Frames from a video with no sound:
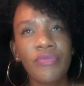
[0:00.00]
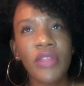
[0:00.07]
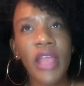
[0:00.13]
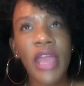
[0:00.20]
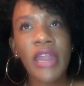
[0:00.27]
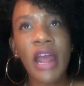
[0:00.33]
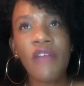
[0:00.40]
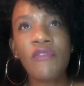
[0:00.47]

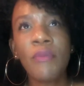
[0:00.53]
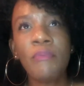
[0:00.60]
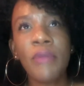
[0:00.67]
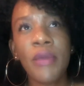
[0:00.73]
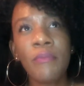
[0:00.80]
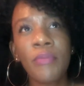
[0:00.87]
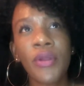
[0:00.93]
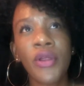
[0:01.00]
And I
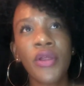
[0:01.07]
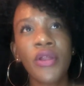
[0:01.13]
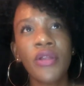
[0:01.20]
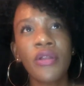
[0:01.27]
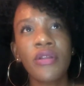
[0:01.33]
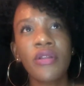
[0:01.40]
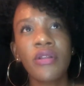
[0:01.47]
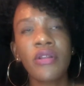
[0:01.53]
remember
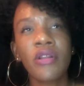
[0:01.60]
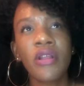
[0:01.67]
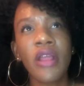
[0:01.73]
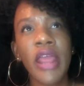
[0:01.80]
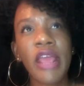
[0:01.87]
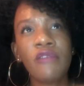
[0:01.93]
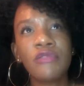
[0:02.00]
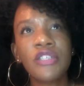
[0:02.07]

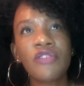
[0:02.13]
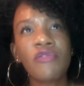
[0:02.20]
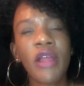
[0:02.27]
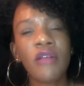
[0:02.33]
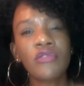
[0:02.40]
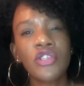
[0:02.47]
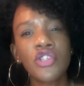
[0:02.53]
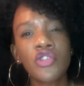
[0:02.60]
it was
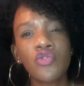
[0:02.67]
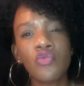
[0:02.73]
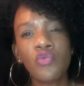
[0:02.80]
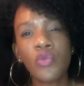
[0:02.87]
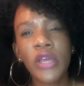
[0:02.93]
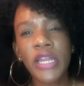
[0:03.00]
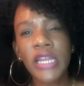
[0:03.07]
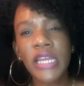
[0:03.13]
around
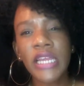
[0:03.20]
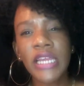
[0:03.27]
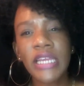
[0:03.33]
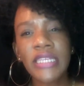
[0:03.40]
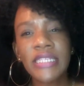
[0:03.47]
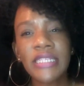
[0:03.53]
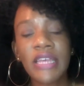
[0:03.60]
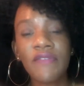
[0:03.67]

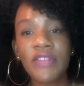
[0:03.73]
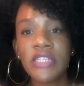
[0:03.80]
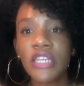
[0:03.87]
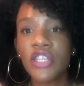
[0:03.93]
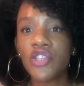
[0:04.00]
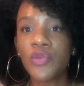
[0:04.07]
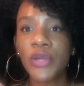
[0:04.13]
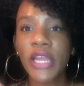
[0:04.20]
2017,
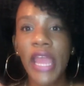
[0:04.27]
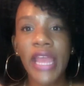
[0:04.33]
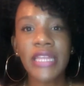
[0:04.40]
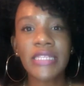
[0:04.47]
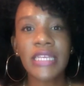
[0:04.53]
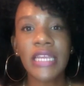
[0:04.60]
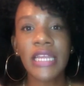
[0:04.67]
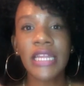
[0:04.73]

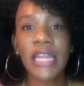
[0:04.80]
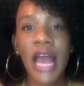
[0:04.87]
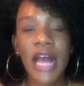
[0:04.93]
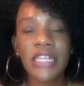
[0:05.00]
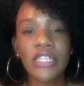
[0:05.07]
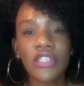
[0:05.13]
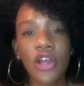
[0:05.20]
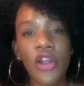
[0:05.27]
2018, I
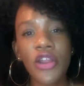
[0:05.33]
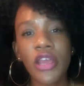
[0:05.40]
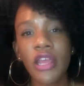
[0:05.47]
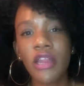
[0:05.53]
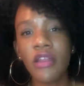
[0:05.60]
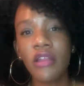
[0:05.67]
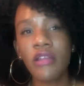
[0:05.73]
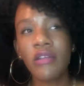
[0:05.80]
started
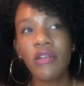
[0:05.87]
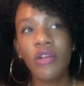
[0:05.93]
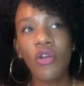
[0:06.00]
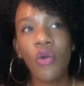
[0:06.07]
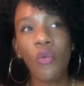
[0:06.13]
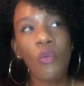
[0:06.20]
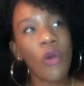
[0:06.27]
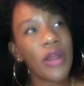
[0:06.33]

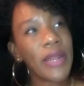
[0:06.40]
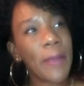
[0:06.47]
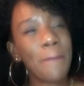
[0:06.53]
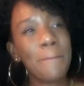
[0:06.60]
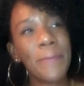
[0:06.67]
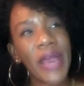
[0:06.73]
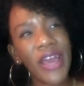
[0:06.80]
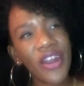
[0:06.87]
wanting
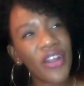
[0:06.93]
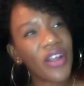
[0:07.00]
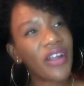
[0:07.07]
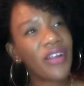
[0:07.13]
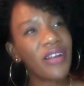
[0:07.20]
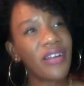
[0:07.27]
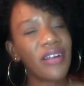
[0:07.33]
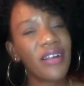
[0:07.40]
better.
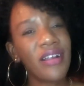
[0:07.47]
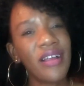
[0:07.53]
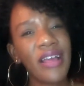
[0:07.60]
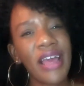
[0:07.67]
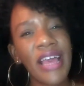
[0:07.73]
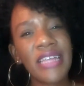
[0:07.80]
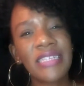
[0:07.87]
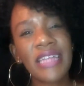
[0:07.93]

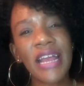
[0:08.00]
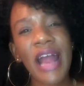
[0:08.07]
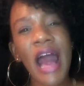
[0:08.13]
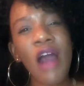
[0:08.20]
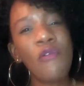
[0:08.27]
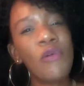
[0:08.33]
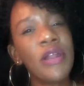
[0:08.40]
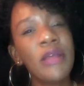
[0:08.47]
It's like, I
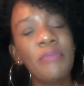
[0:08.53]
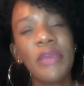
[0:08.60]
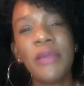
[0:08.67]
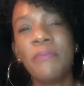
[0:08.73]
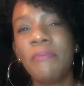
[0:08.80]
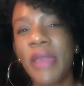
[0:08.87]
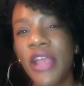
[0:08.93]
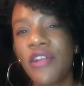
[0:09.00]
want to be
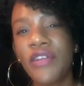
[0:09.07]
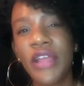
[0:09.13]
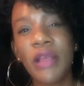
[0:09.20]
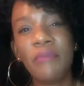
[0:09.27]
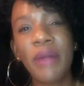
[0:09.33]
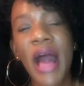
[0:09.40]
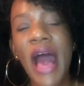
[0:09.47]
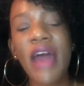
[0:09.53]

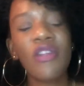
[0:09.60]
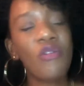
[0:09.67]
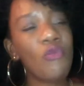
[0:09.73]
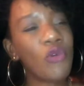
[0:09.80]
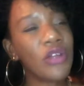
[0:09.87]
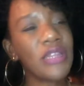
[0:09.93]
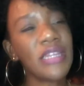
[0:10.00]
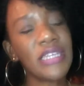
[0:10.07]
married, but I don't
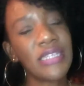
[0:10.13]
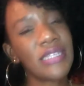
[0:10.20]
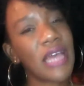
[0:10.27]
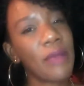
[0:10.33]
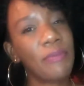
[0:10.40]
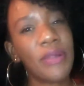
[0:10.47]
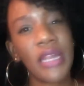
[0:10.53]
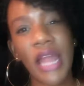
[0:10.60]
want this
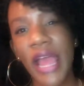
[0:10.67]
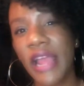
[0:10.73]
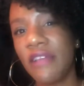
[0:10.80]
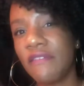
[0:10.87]
type of life.